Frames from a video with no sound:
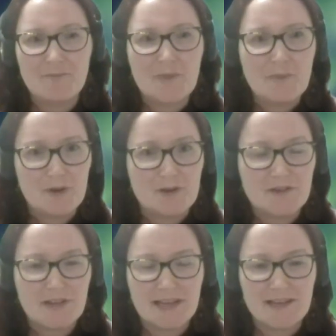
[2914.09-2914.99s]
the both of
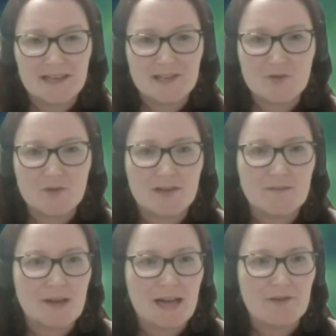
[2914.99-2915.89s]
you here that are talking
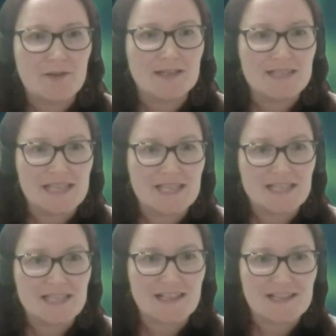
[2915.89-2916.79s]
about how we are teaching
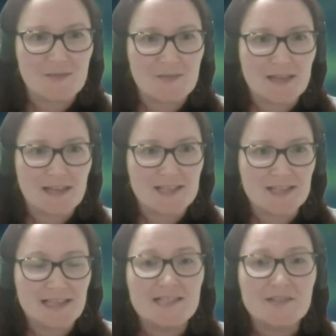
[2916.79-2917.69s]
science
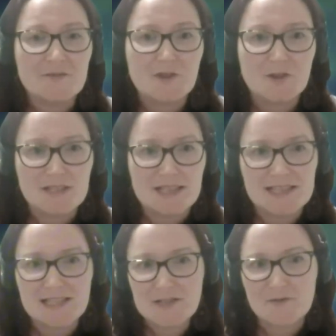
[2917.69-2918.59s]
communication in different
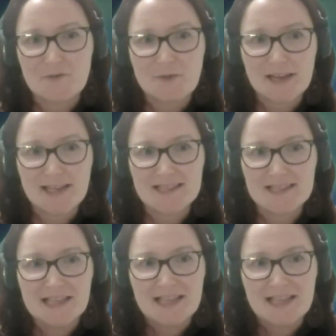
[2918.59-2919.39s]
contexts, in different ways.